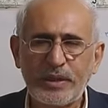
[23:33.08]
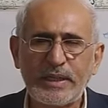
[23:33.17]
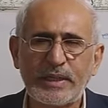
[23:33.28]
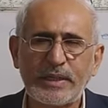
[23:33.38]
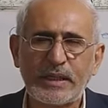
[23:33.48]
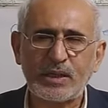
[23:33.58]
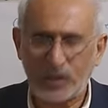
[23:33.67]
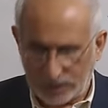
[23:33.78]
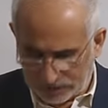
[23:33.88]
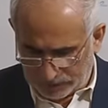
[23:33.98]

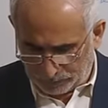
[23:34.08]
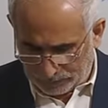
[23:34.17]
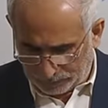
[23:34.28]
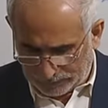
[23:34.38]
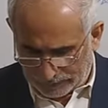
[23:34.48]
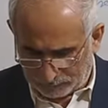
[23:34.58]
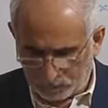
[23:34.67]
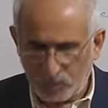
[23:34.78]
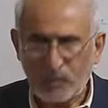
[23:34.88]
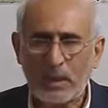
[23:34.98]
330
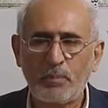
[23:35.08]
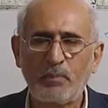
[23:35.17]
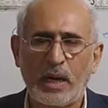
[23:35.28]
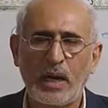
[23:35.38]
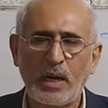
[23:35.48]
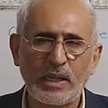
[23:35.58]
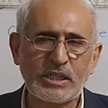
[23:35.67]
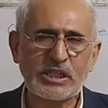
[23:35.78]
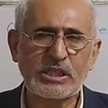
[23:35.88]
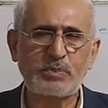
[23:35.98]
ppm.
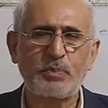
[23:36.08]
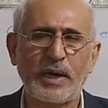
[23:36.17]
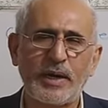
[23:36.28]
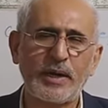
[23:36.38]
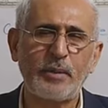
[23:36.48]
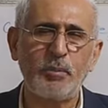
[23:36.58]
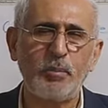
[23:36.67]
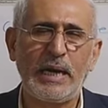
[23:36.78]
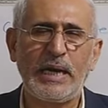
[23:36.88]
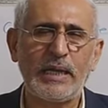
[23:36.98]
Parts per
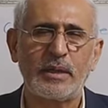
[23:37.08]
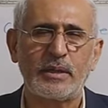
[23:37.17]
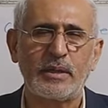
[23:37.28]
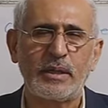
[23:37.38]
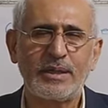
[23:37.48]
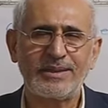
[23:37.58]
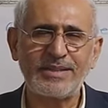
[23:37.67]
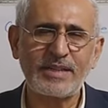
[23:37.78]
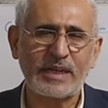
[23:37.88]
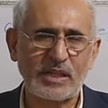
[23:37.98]
million.
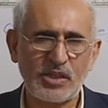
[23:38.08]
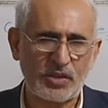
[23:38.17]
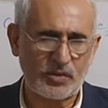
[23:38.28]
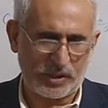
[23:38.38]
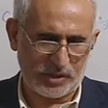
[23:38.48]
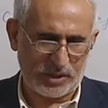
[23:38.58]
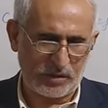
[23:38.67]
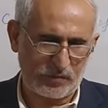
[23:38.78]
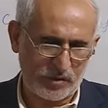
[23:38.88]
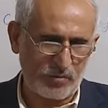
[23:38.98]
This is a
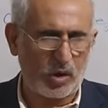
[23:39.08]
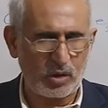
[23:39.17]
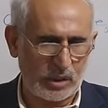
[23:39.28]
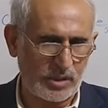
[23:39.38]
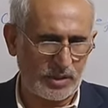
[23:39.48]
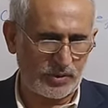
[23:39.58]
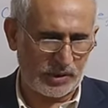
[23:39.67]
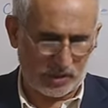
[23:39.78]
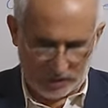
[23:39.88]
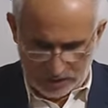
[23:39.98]
concentration, small
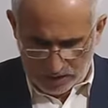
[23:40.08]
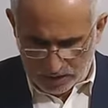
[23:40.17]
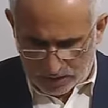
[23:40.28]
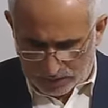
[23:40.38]
concentration,